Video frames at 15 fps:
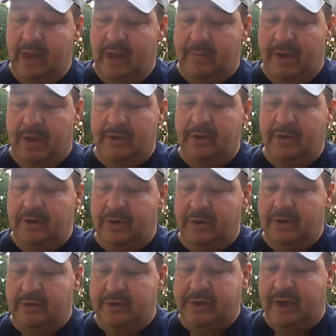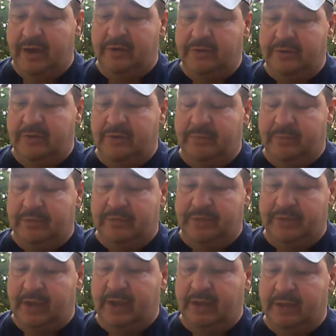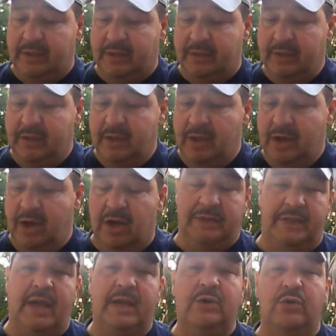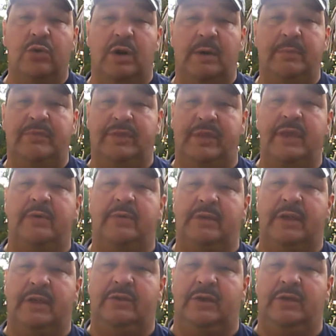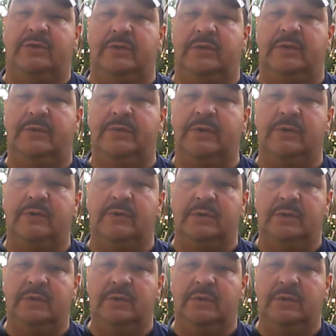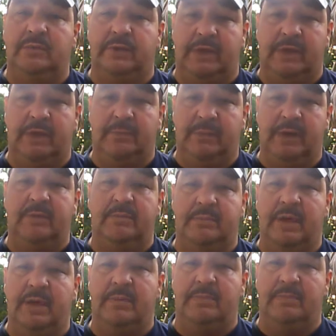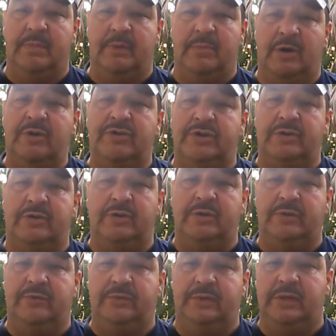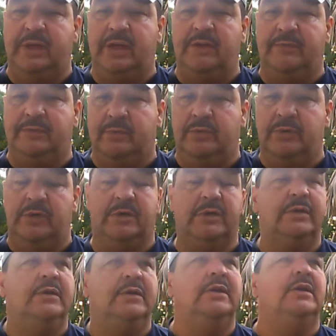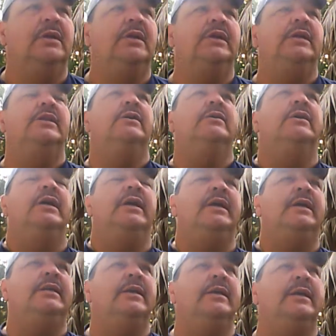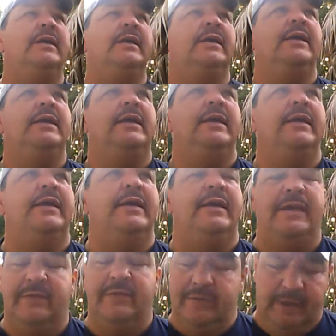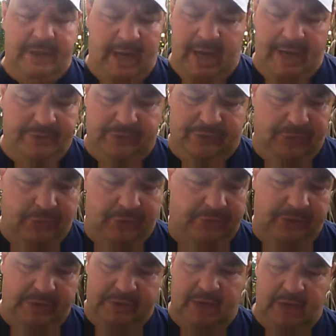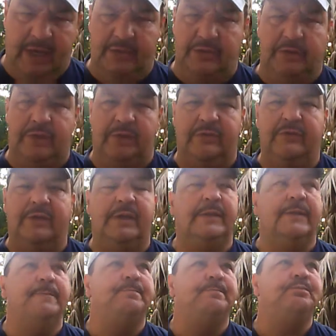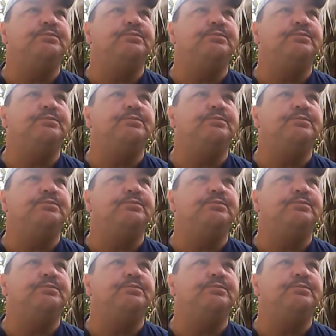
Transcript: about her character, her personality, are not who I'm seeing when I talk to her on the phone, when I get my marching orders for the day, for the work, and he's like, I just don't see it. I don't understand it.